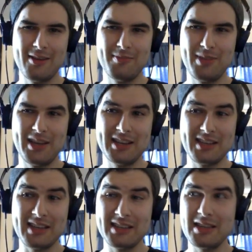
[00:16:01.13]
because
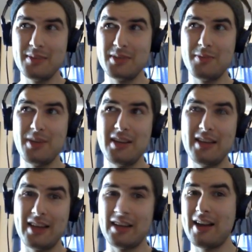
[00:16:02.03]
he seems to be
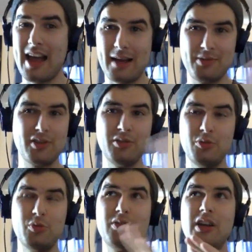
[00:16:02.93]
like an
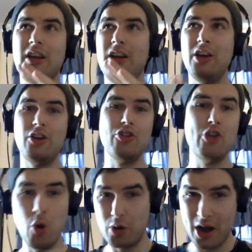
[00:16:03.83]
absolute
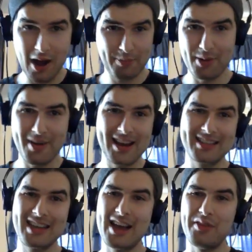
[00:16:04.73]
no
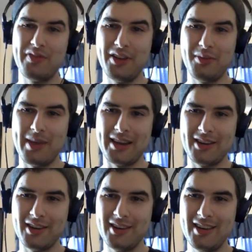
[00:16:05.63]
compromise kind of
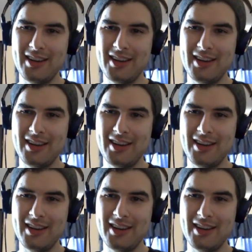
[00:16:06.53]
filmmaker.